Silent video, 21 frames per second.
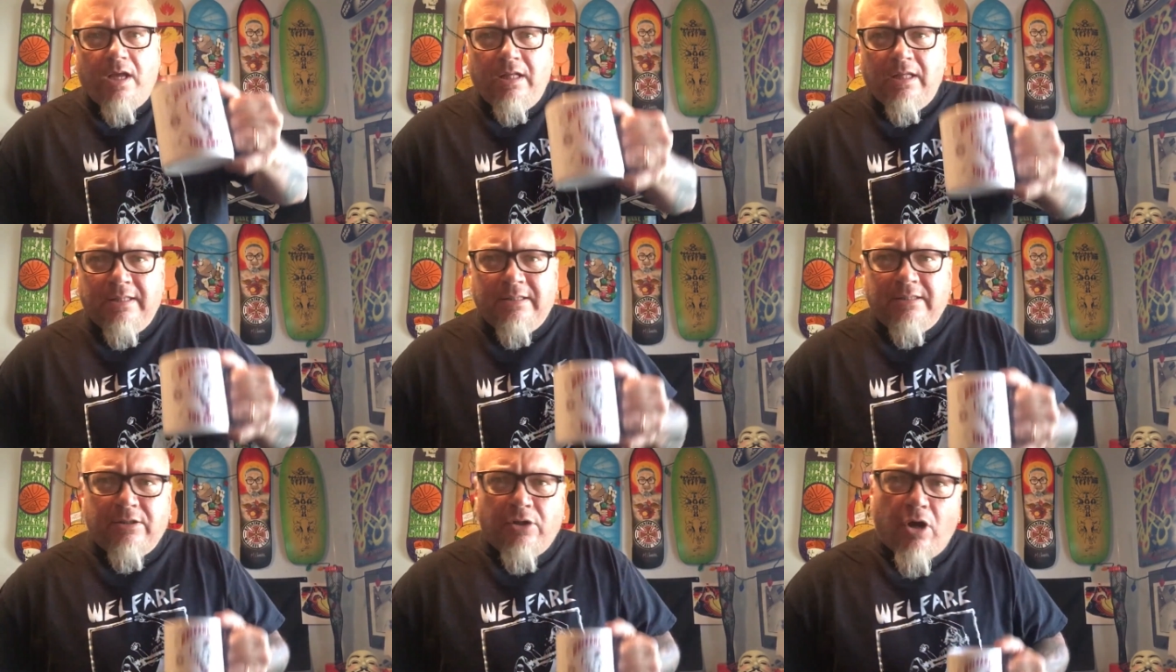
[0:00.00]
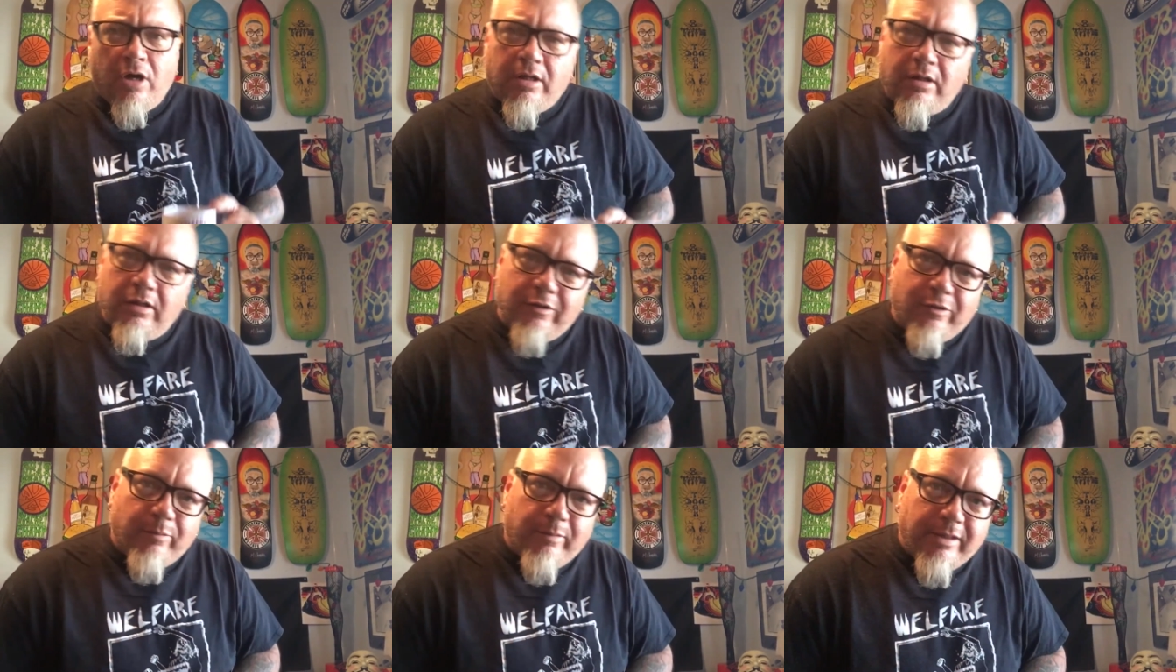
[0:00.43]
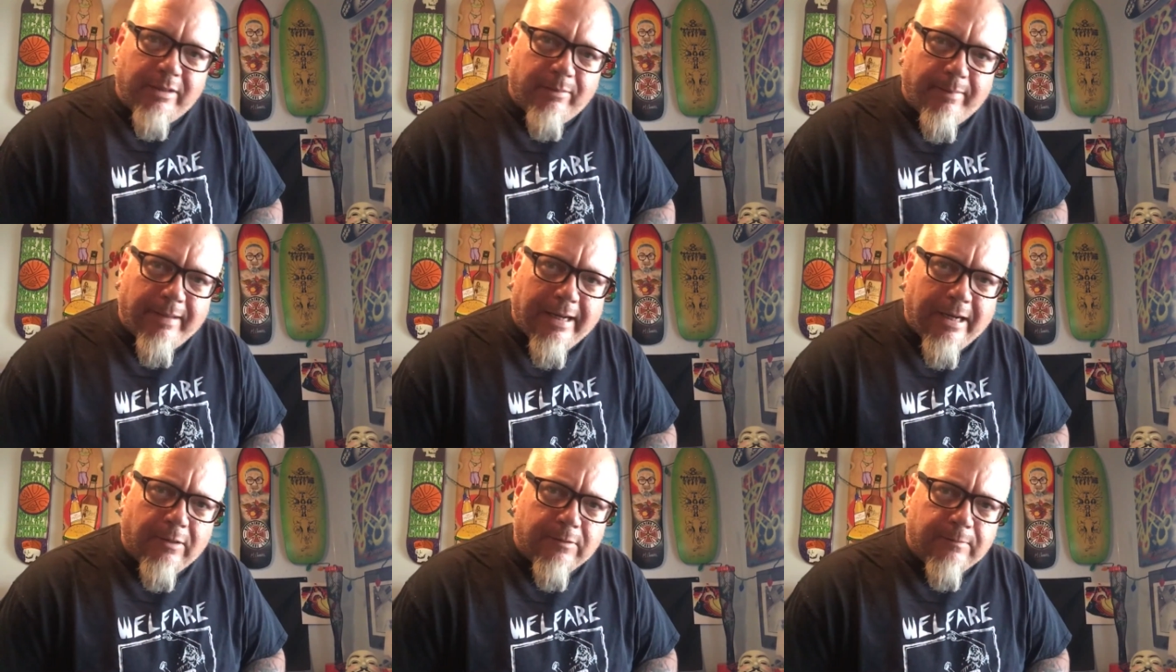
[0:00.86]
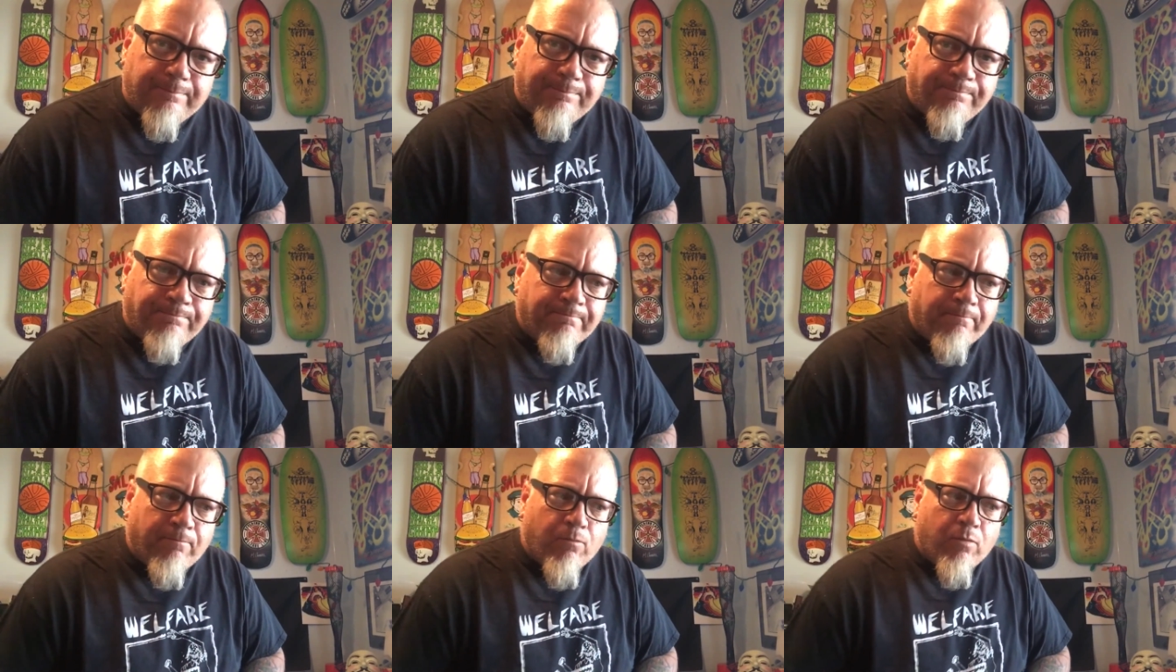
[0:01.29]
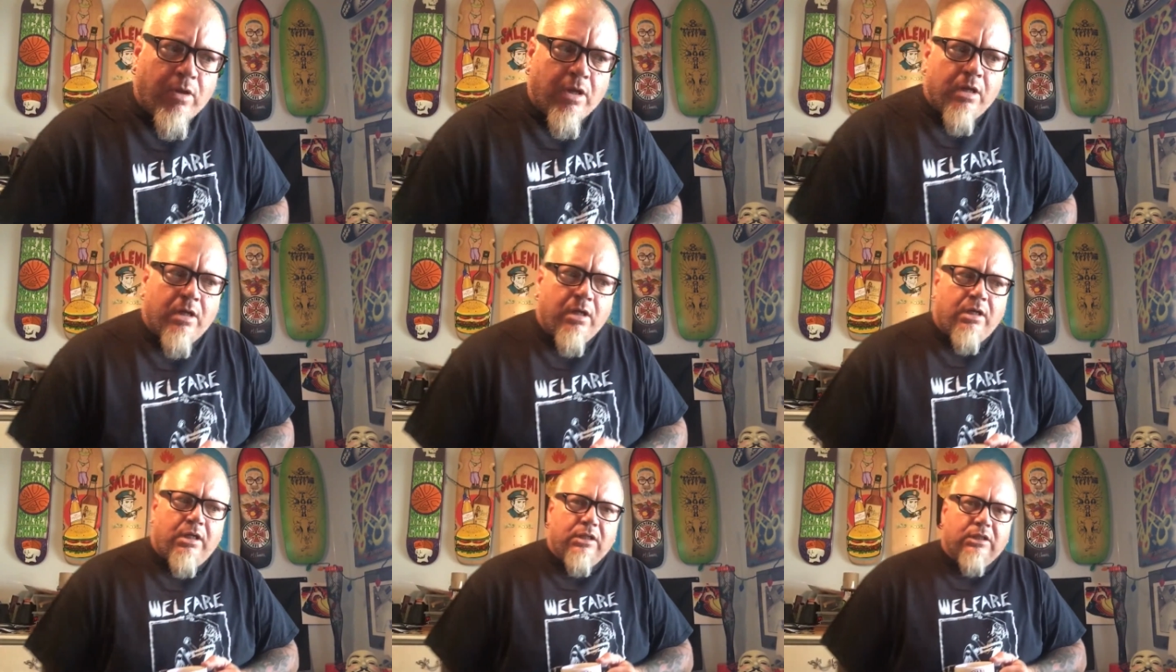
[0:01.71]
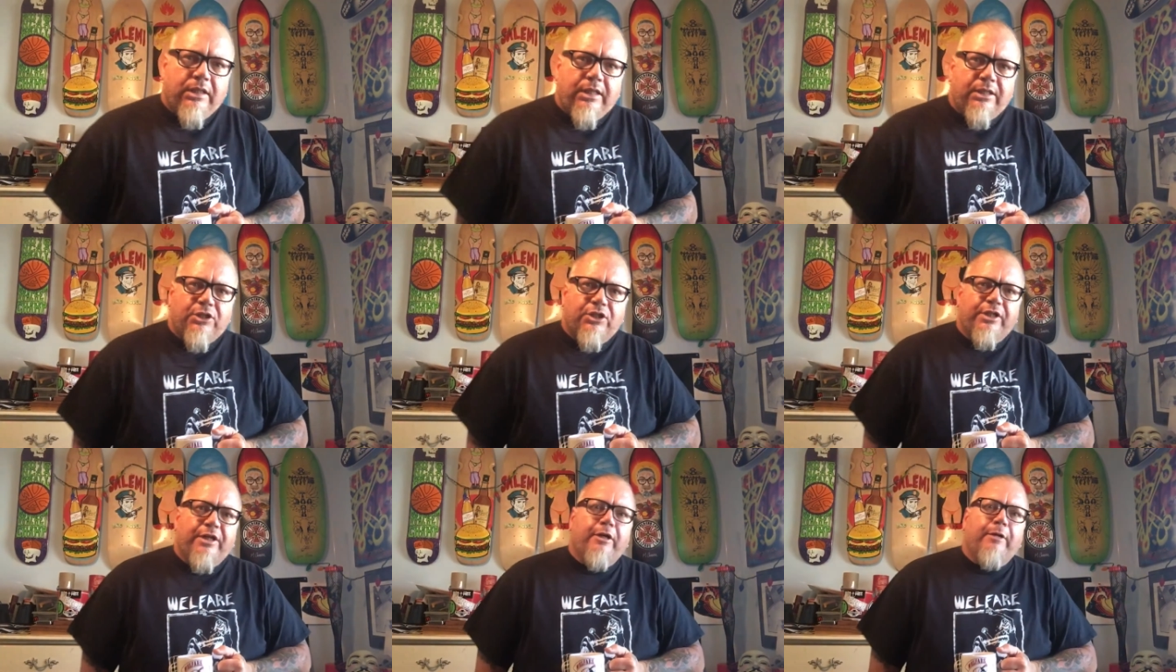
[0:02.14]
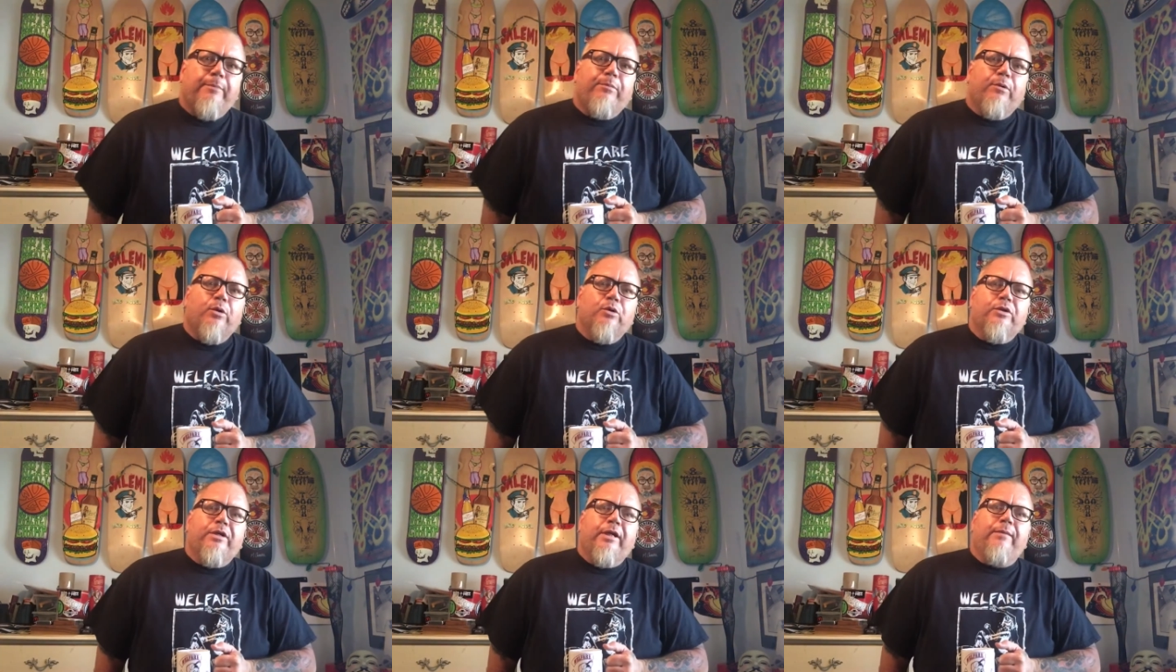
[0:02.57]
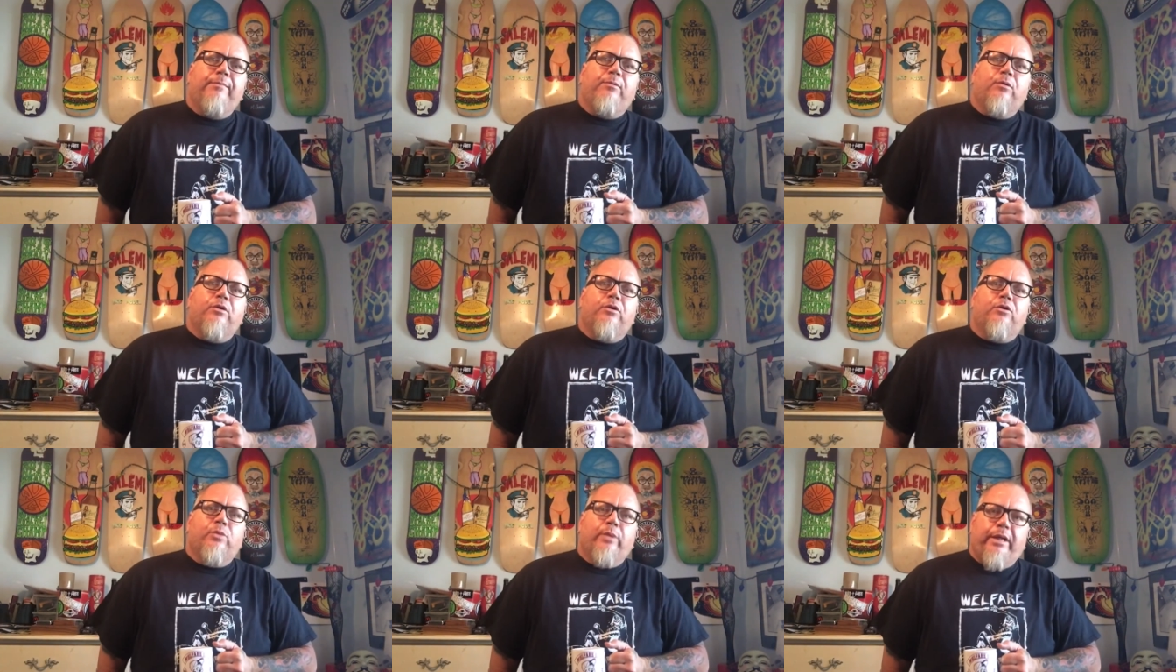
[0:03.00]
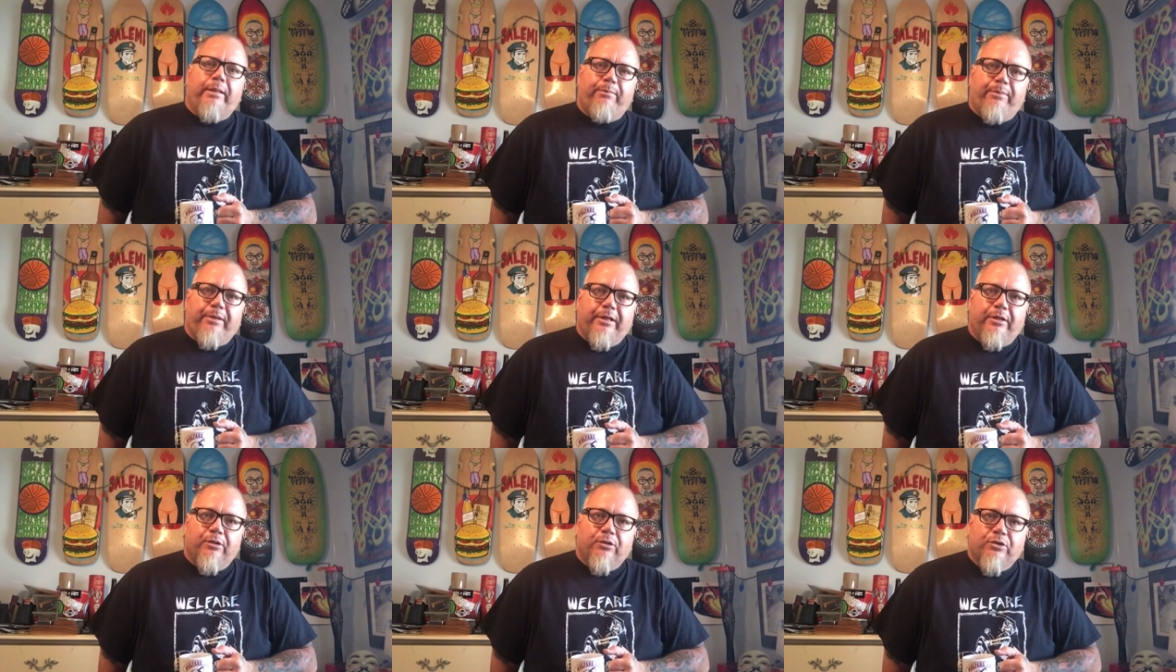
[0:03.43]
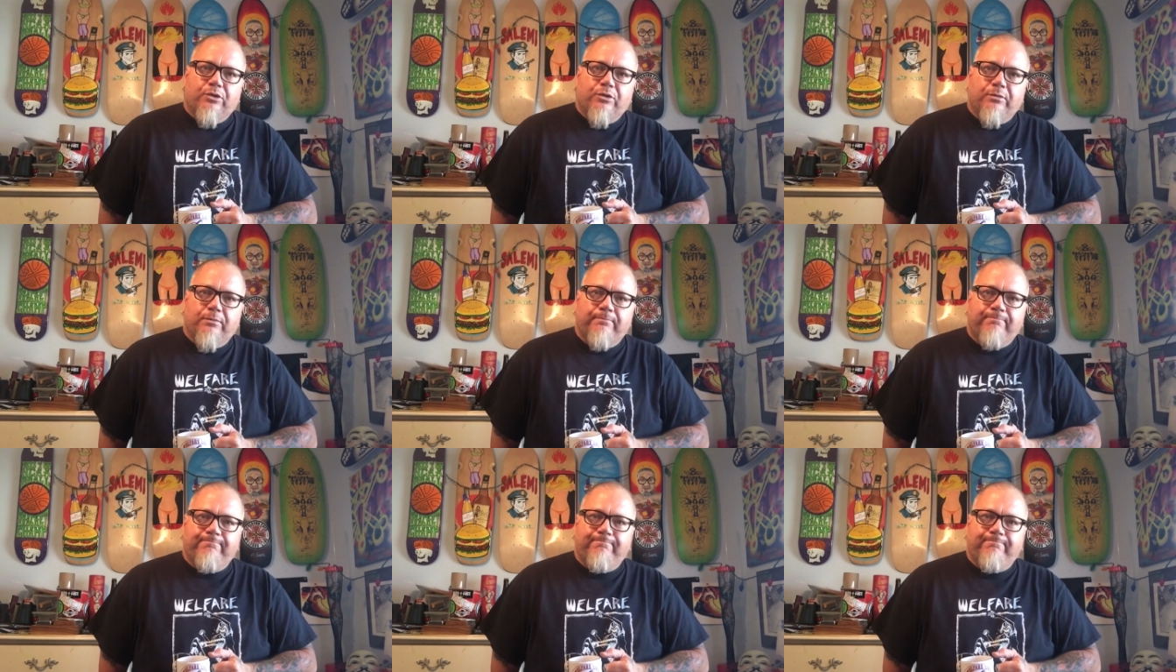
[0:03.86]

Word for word: let's talk a little bit about legendary pro skateboarder Duane Peters.